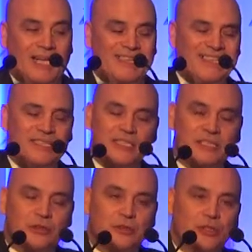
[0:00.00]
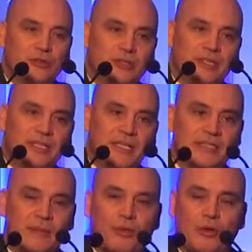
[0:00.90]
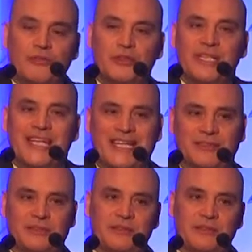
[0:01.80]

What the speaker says: I'll take the example of the Nest